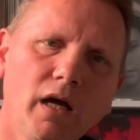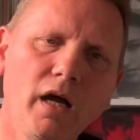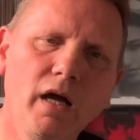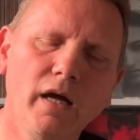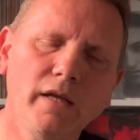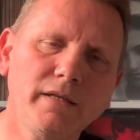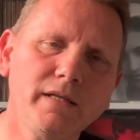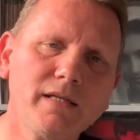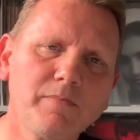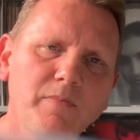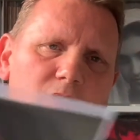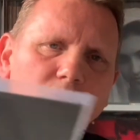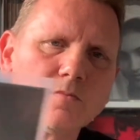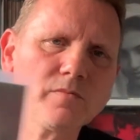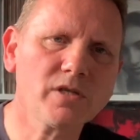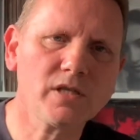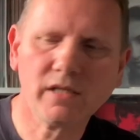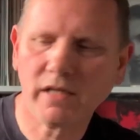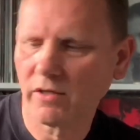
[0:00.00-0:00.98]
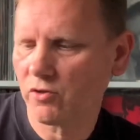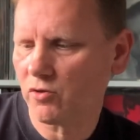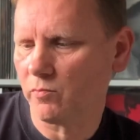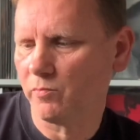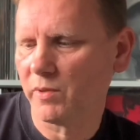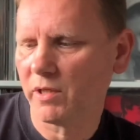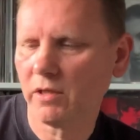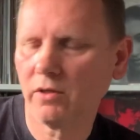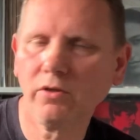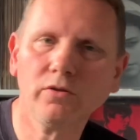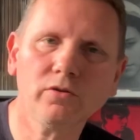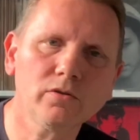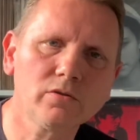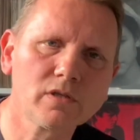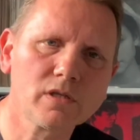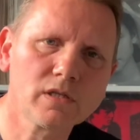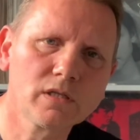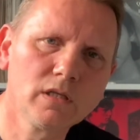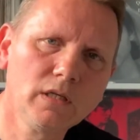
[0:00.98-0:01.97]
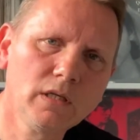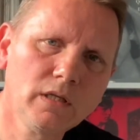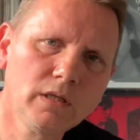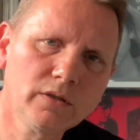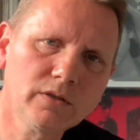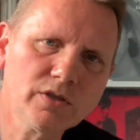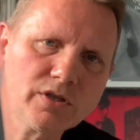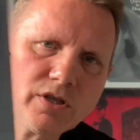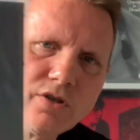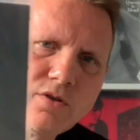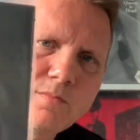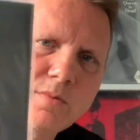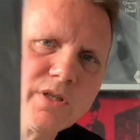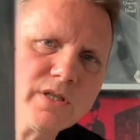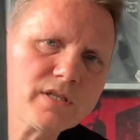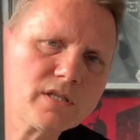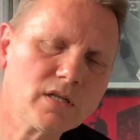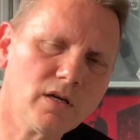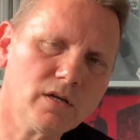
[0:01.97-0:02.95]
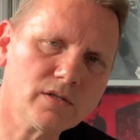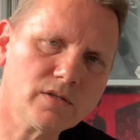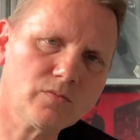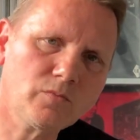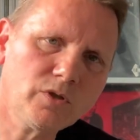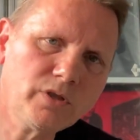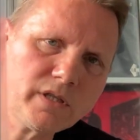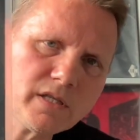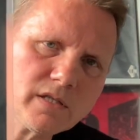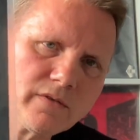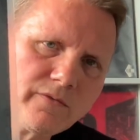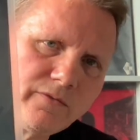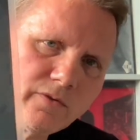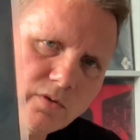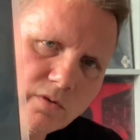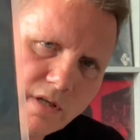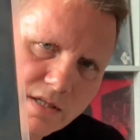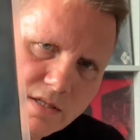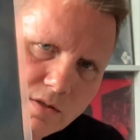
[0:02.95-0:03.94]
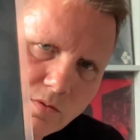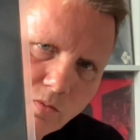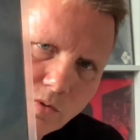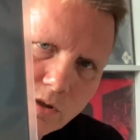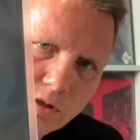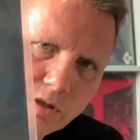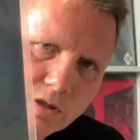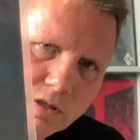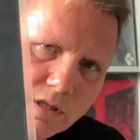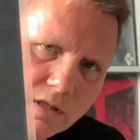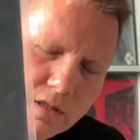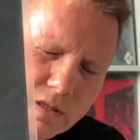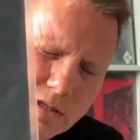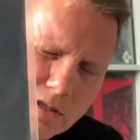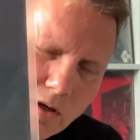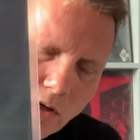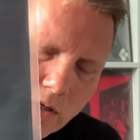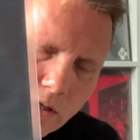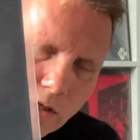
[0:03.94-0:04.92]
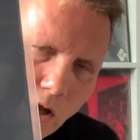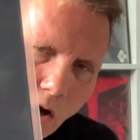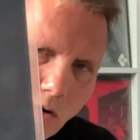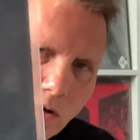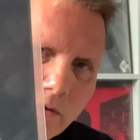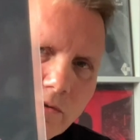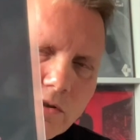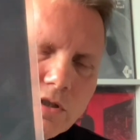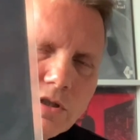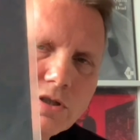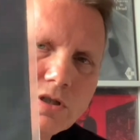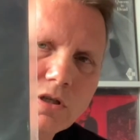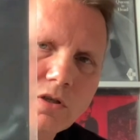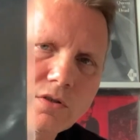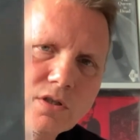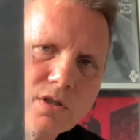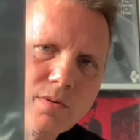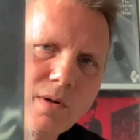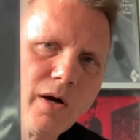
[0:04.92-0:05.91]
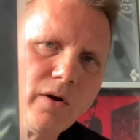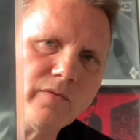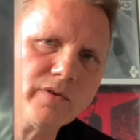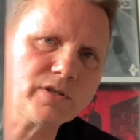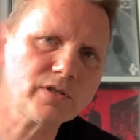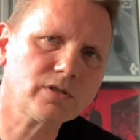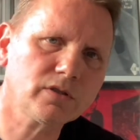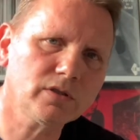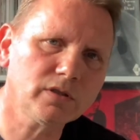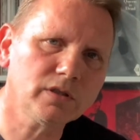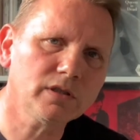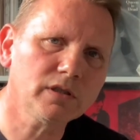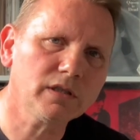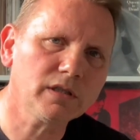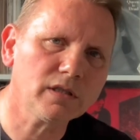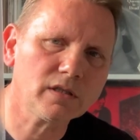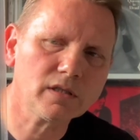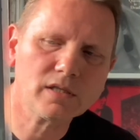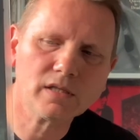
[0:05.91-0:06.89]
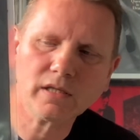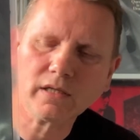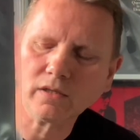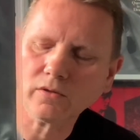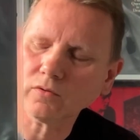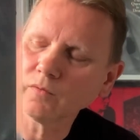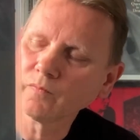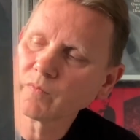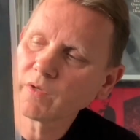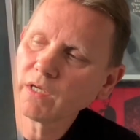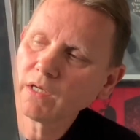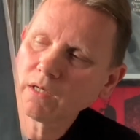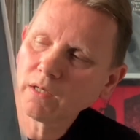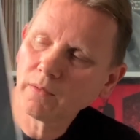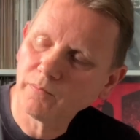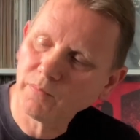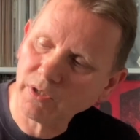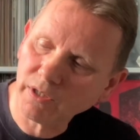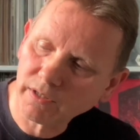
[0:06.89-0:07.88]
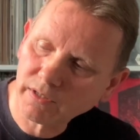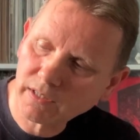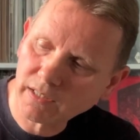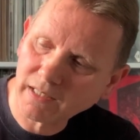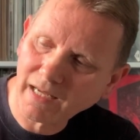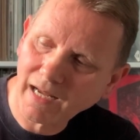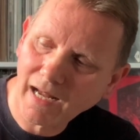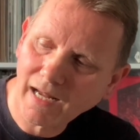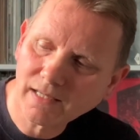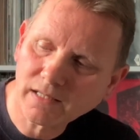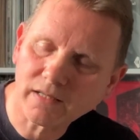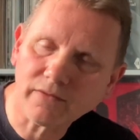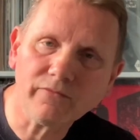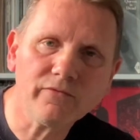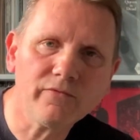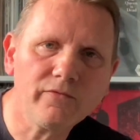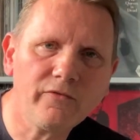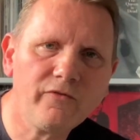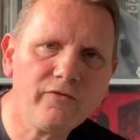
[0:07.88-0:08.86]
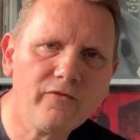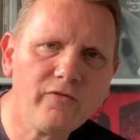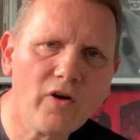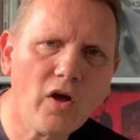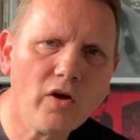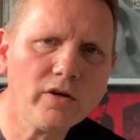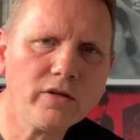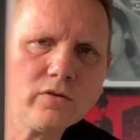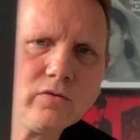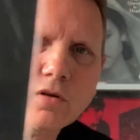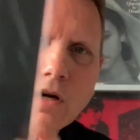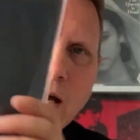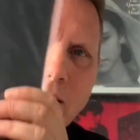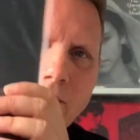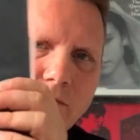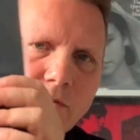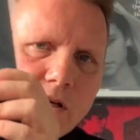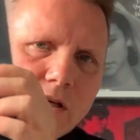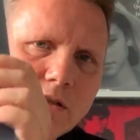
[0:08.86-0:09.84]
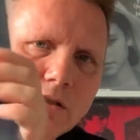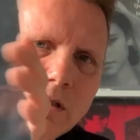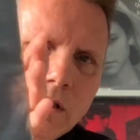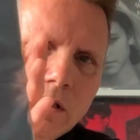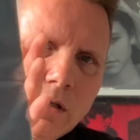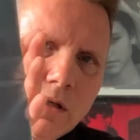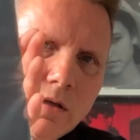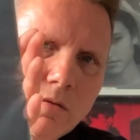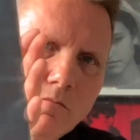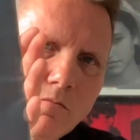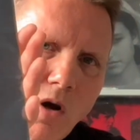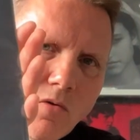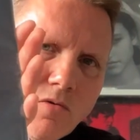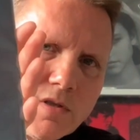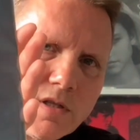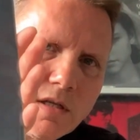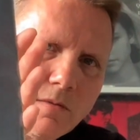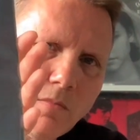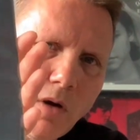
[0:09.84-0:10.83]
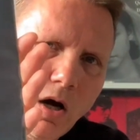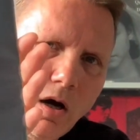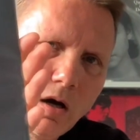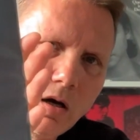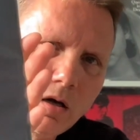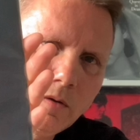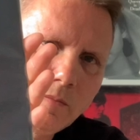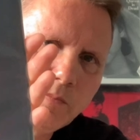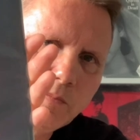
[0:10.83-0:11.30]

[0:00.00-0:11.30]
and this becomes essential because the 2 B-sides, Work Is a 4-letter word, slightly longer version on the 12-inch than the single, but it has the final ever Morrissey Marr